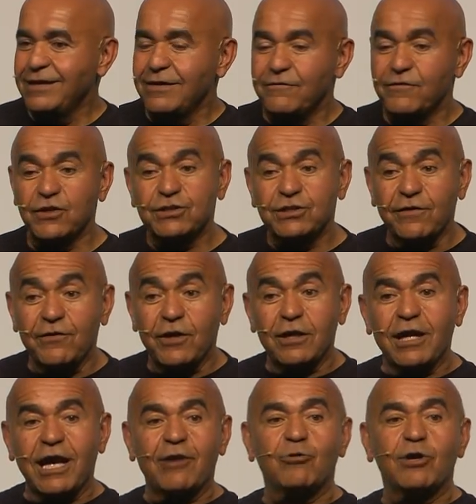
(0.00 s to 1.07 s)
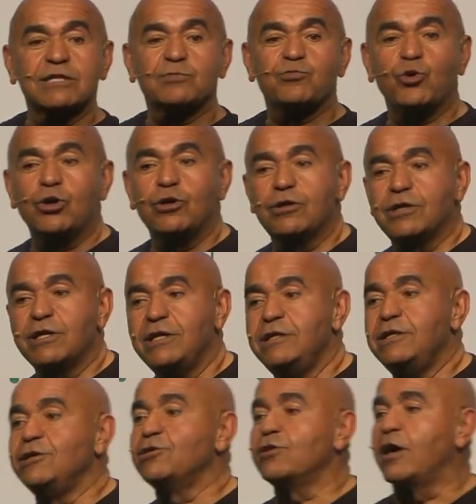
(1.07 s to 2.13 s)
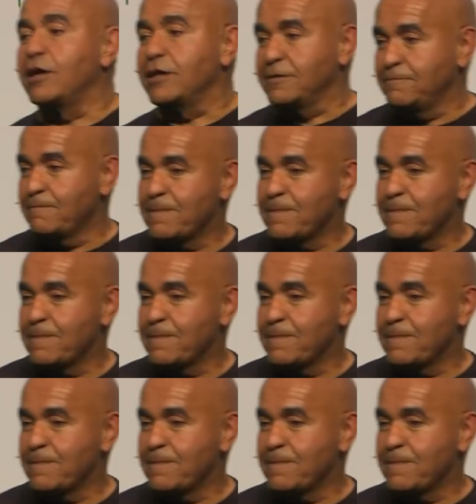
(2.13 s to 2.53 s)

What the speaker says: First of all, I was born in Iran,